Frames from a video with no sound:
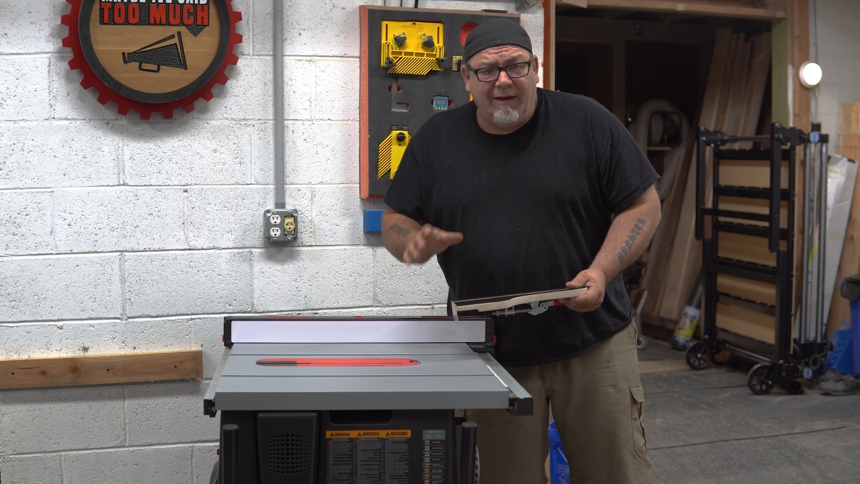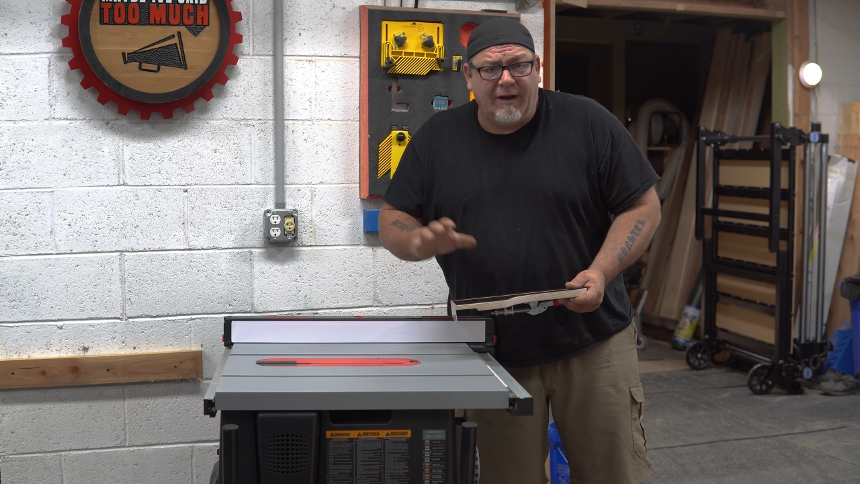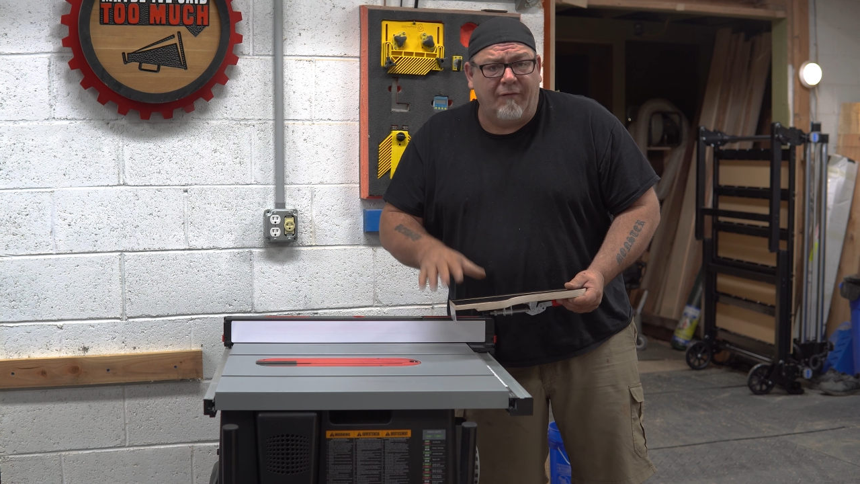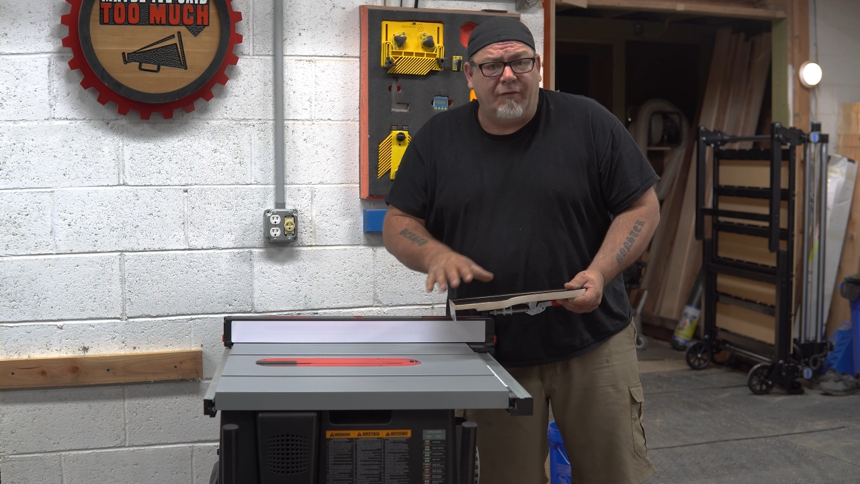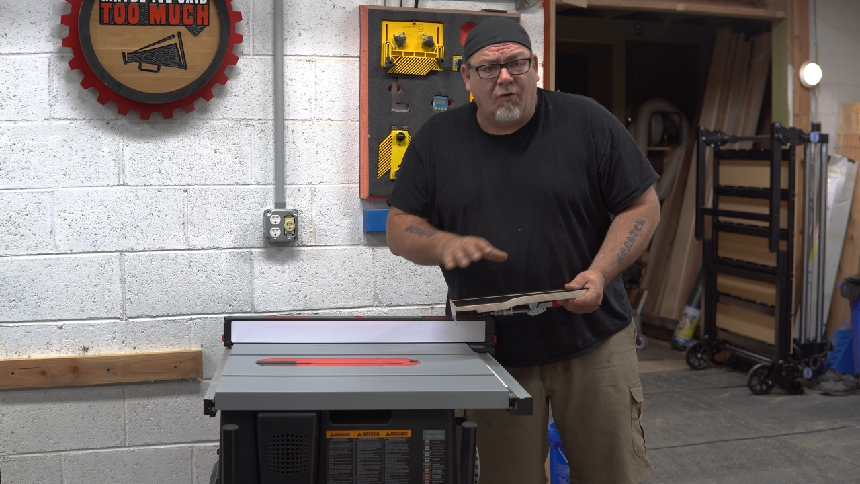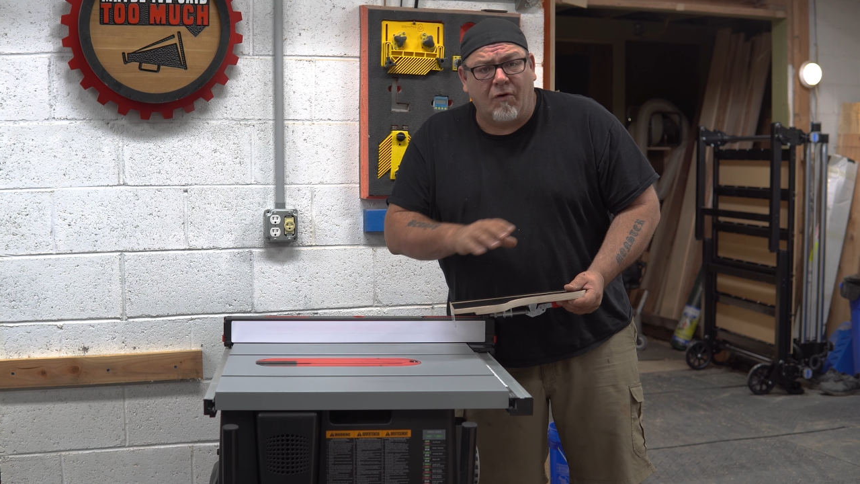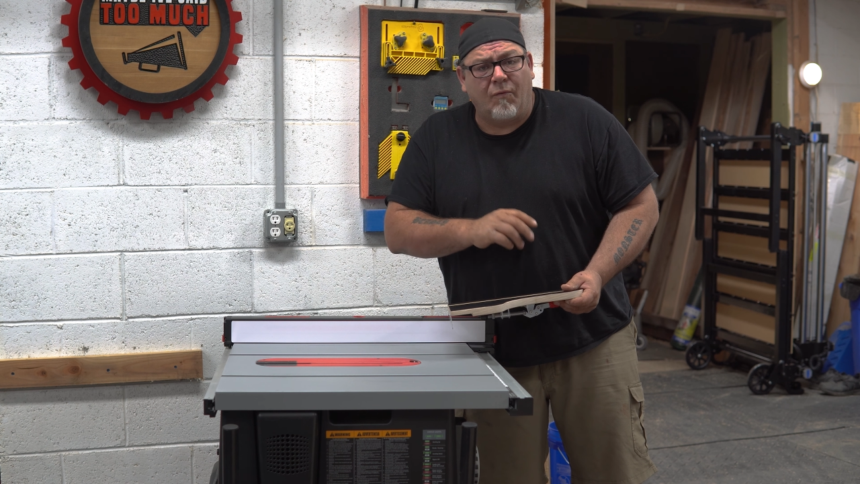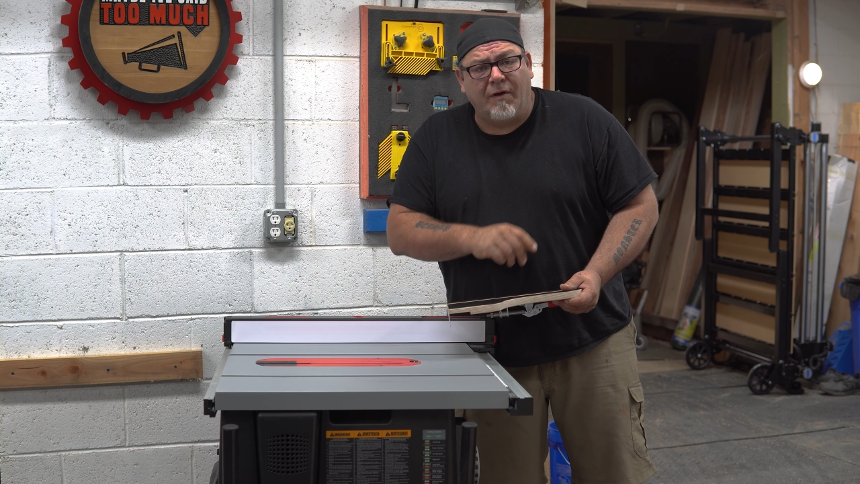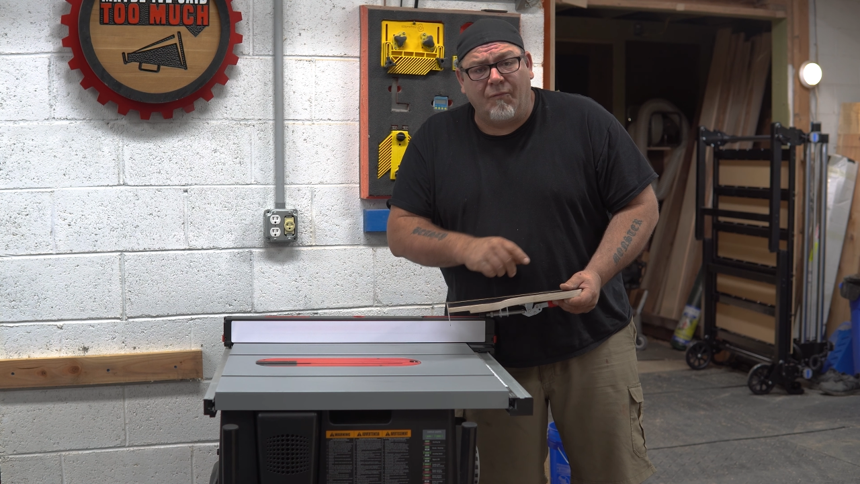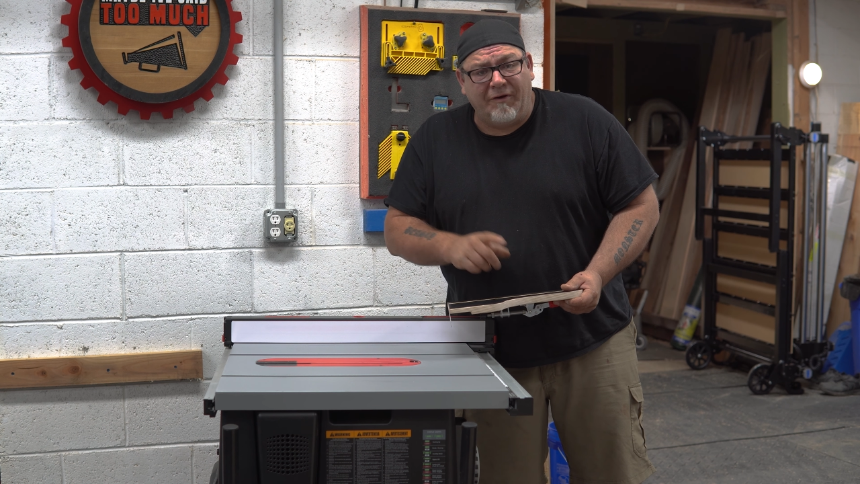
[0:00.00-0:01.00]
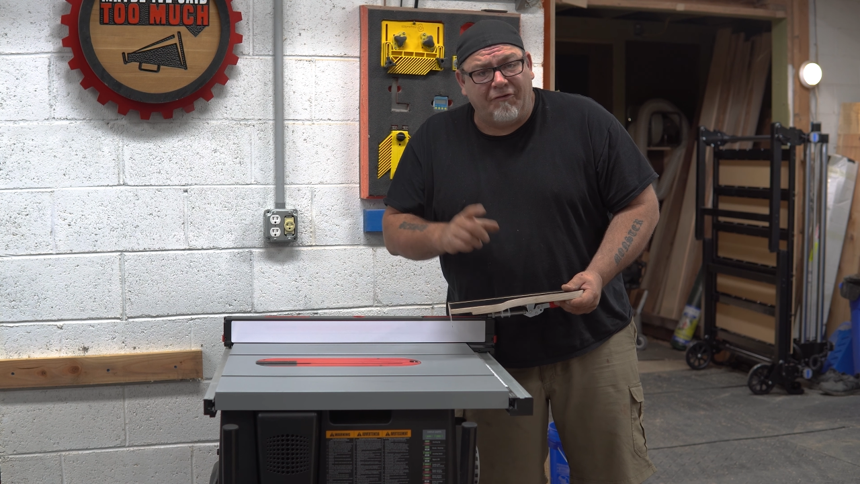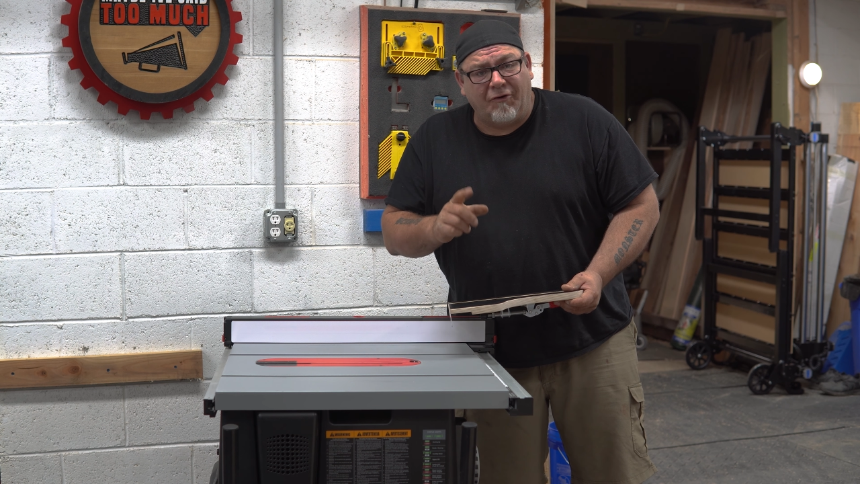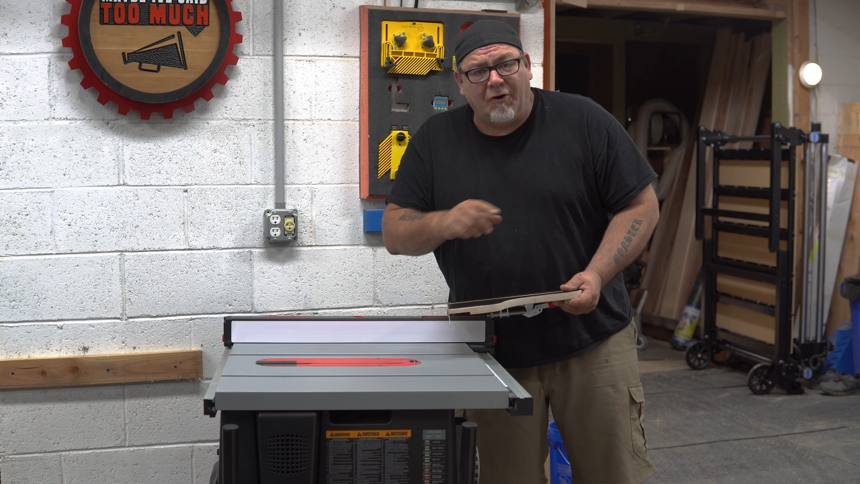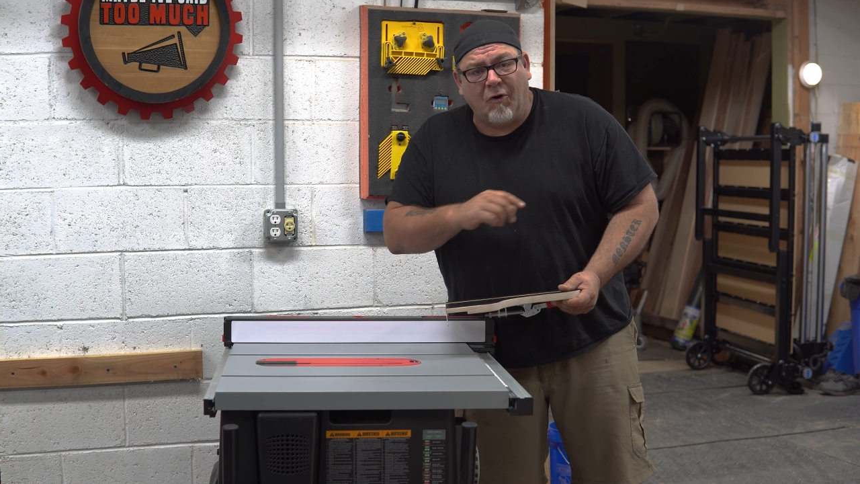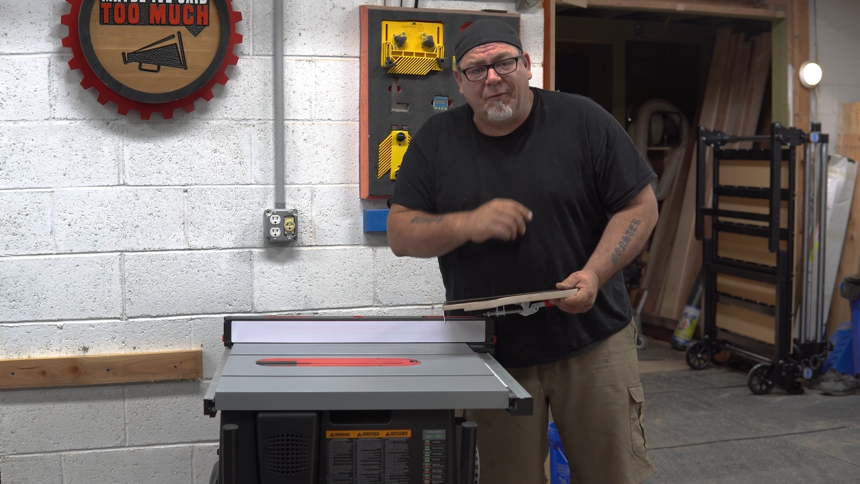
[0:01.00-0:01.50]
And if you order one, we
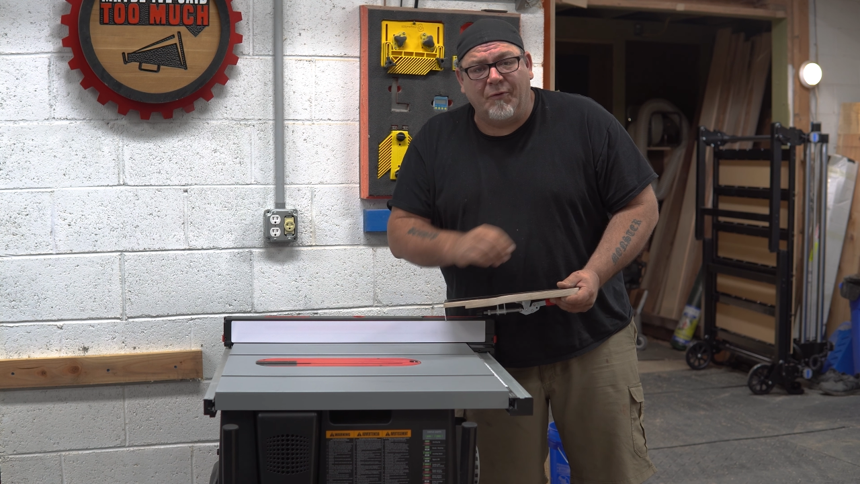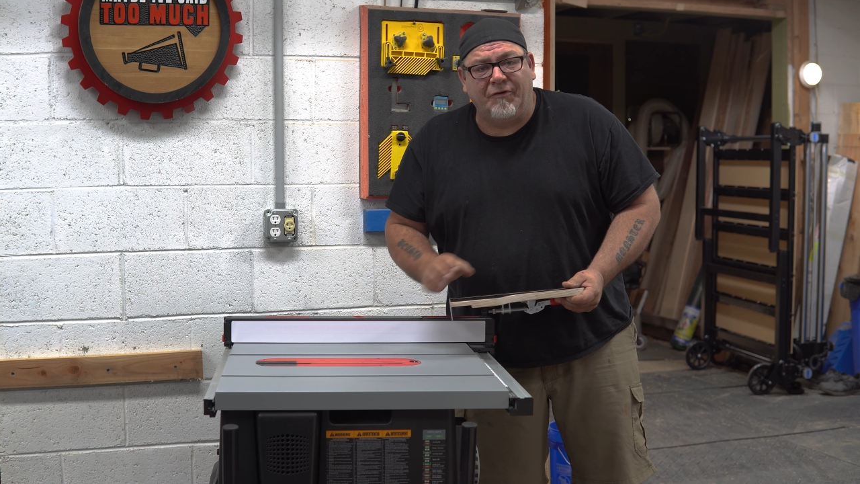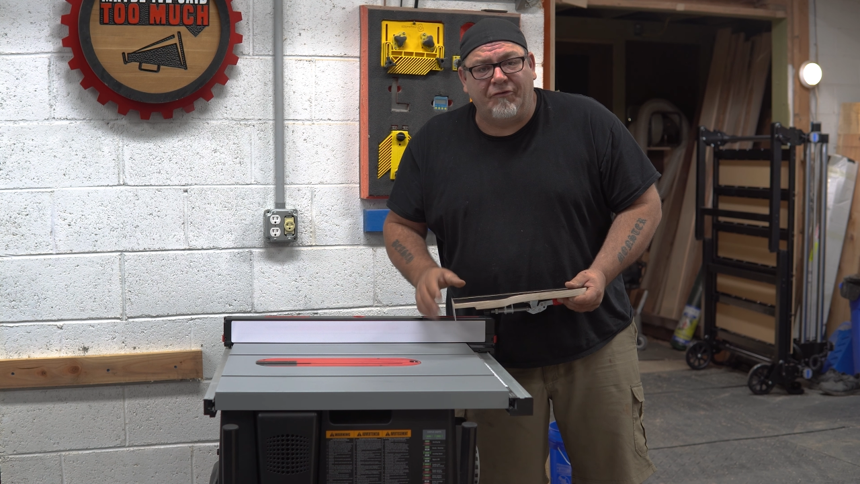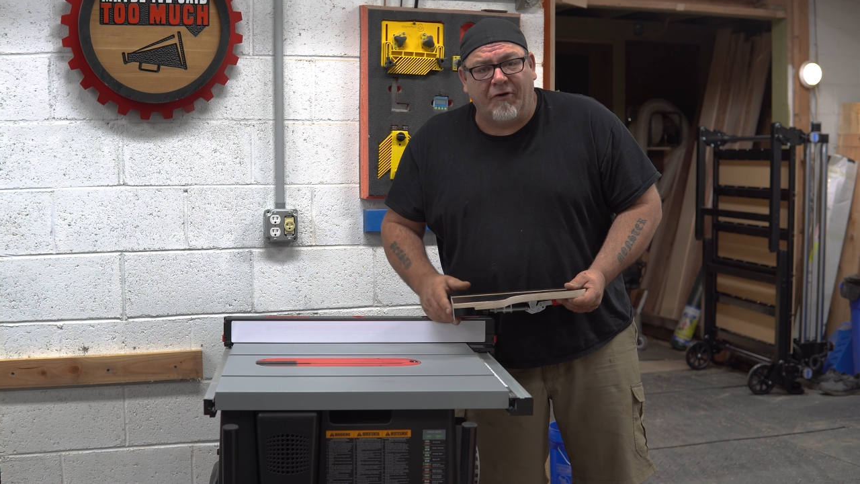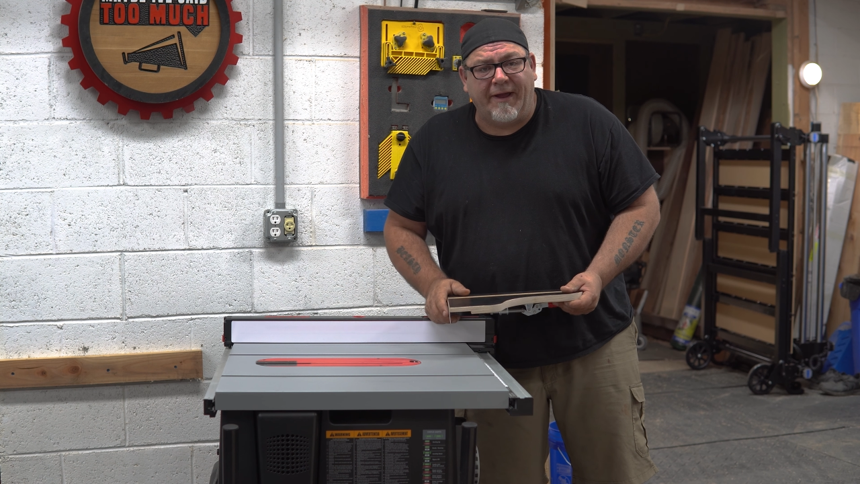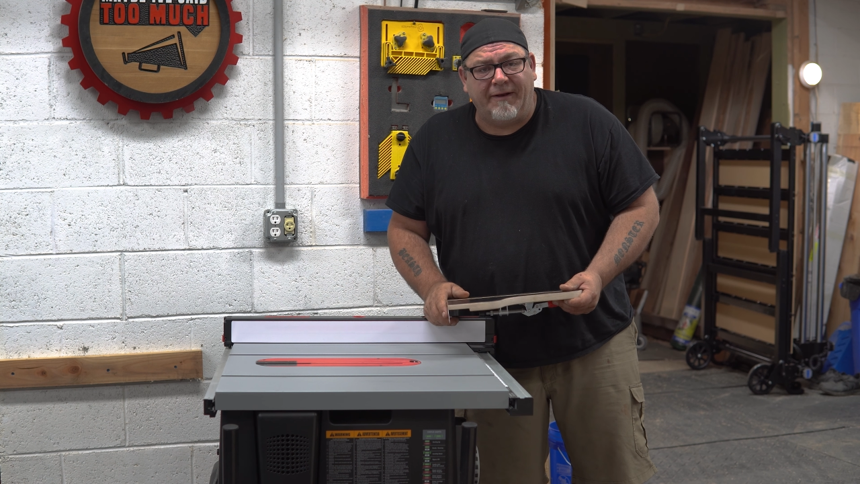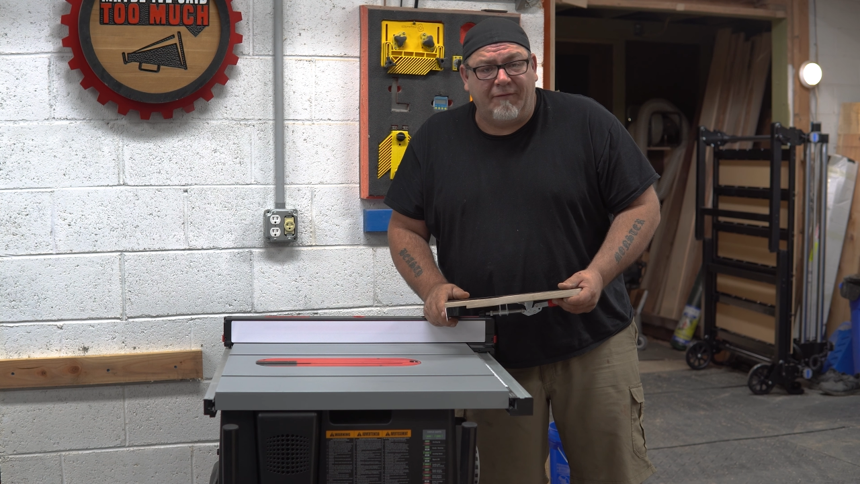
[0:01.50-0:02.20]
sure hope you enjoy it.